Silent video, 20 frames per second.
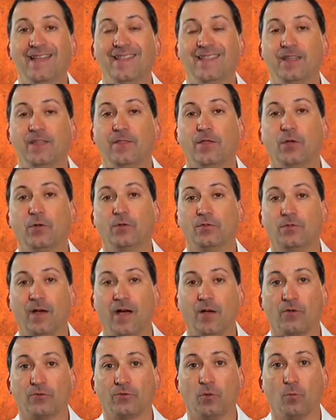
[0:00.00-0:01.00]
then those
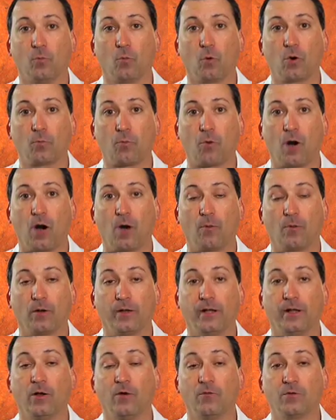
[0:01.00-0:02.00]
valves don't work
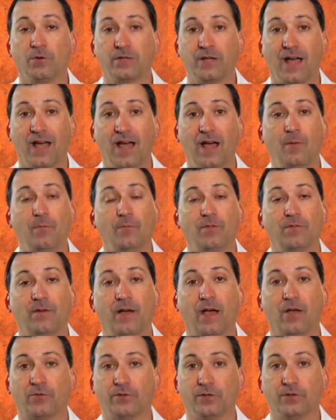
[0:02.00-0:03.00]
properly, and over time the
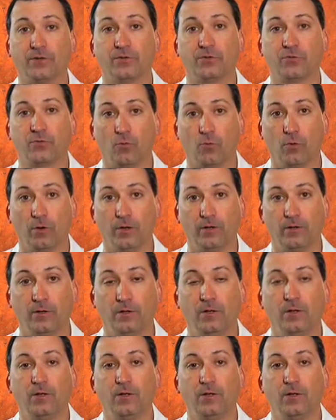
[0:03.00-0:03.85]
valves get destroyed.